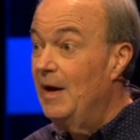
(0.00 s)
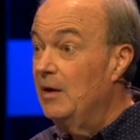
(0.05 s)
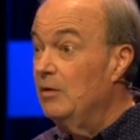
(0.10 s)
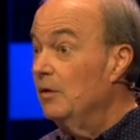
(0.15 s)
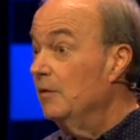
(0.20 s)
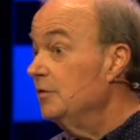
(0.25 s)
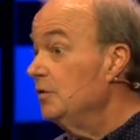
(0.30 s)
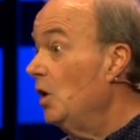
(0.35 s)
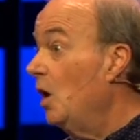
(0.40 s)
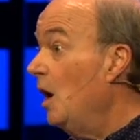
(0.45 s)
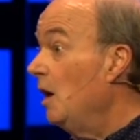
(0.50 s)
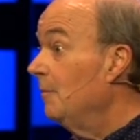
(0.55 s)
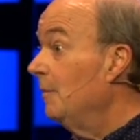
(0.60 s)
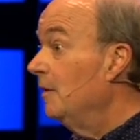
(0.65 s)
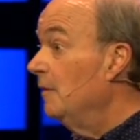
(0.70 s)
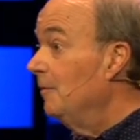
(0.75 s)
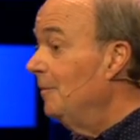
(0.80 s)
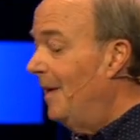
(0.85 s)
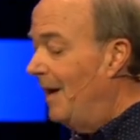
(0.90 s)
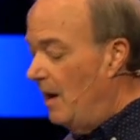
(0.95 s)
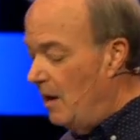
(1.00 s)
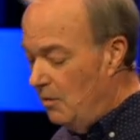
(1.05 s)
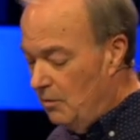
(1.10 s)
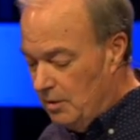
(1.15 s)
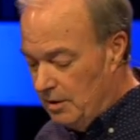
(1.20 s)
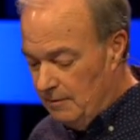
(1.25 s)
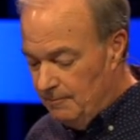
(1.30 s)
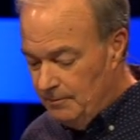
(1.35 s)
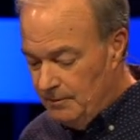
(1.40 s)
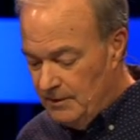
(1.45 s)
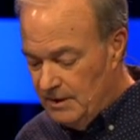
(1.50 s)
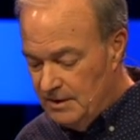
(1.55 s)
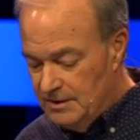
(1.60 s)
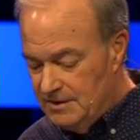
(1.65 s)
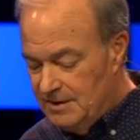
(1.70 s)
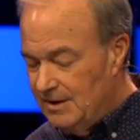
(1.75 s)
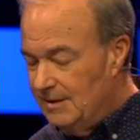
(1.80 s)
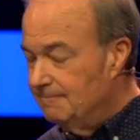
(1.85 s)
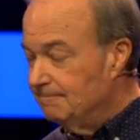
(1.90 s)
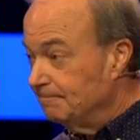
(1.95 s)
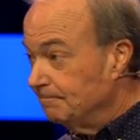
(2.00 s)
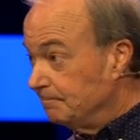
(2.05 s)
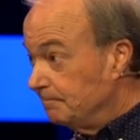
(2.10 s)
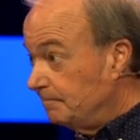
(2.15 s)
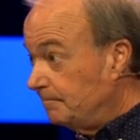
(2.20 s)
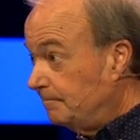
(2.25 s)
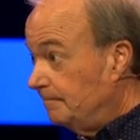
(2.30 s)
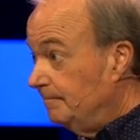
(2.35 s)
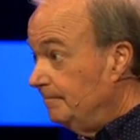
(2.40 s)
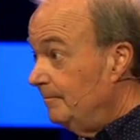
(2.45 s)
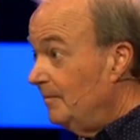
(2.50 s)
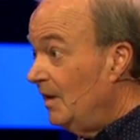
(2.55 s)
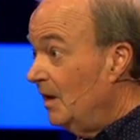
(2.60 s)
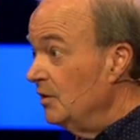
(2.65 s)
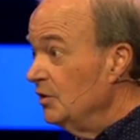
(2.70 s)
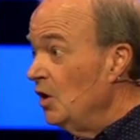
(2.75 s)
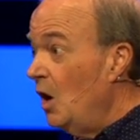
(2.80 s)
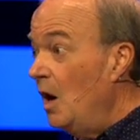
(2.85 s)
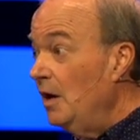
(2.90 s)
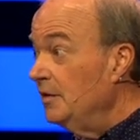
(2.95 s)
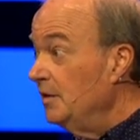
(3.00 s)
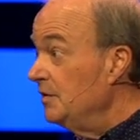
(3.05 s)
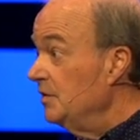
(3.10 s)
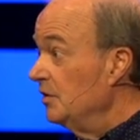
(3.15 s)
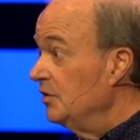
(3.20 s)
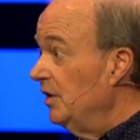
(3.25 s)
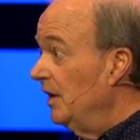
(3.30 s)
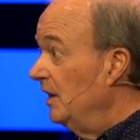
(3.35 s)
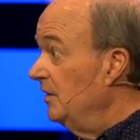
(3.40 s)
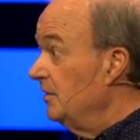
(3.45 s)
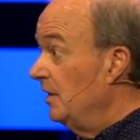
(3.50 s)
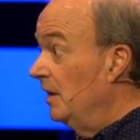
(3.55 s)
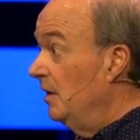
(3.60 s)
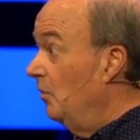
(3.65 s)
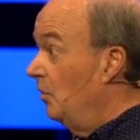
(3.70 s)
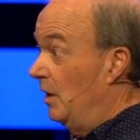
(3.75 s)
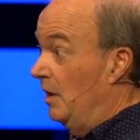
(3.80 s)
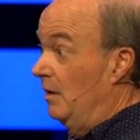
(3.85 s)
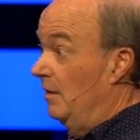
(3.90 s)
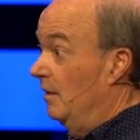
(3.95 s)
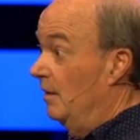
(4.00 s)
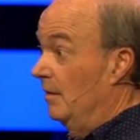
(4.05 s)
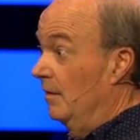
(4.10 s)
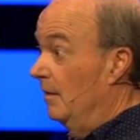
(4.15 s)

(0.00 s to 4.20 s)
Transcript: matter of talk, but of power." You see, talk doesn't change anyone.